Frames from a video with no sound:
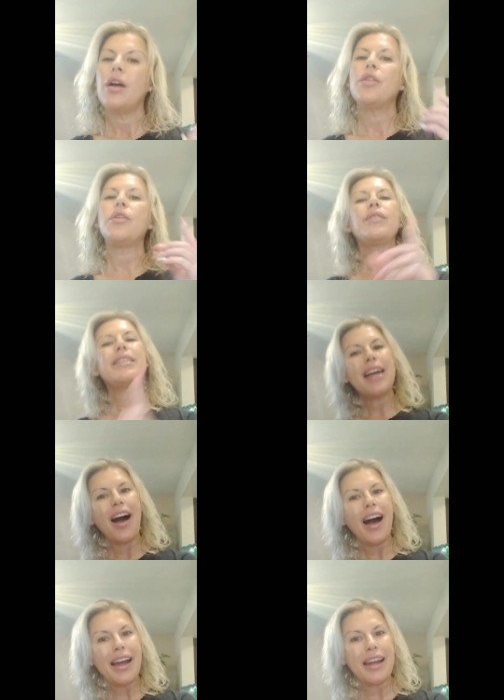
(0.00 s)
The only
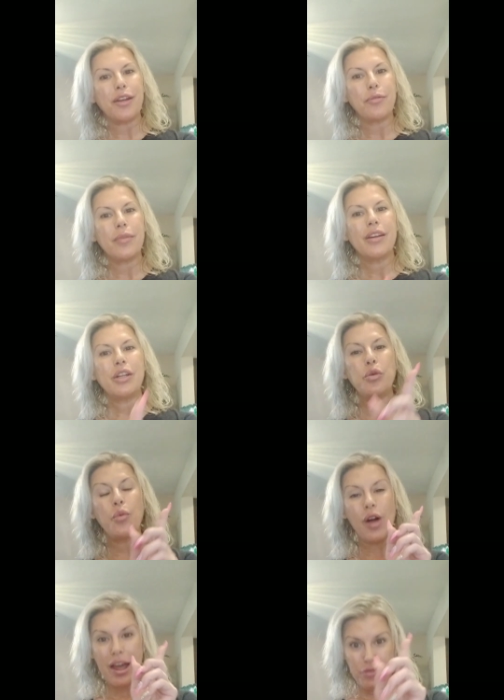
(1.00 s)
time you
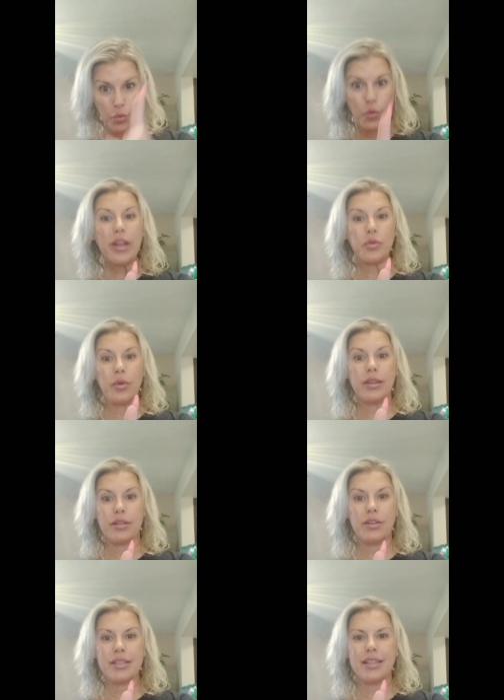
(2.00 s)
will ever win with a
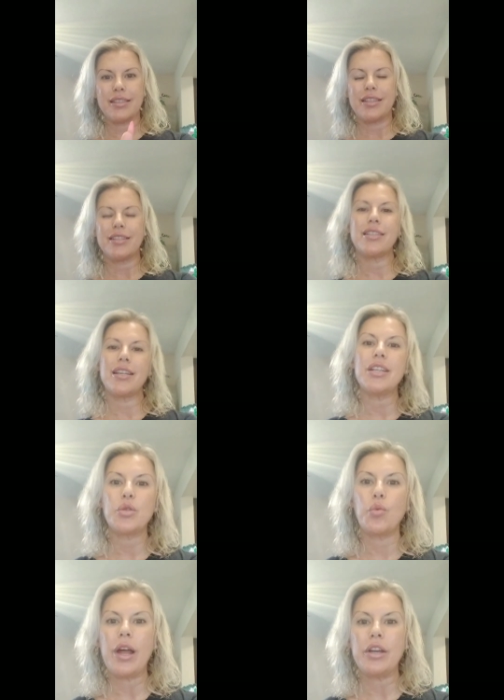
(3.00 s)
narcissist
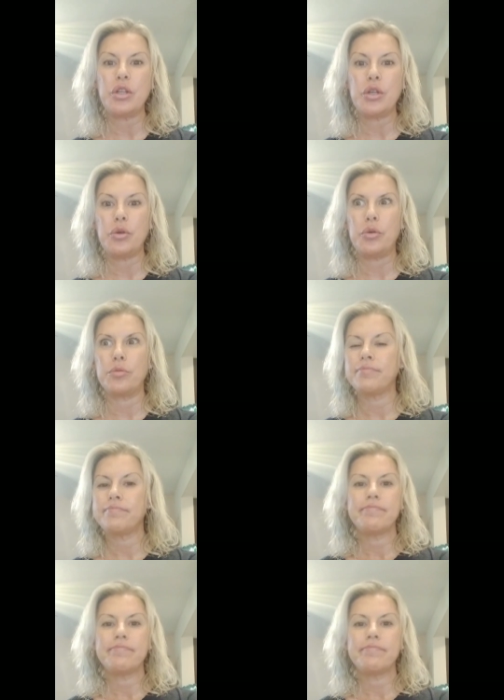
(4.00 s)
is when you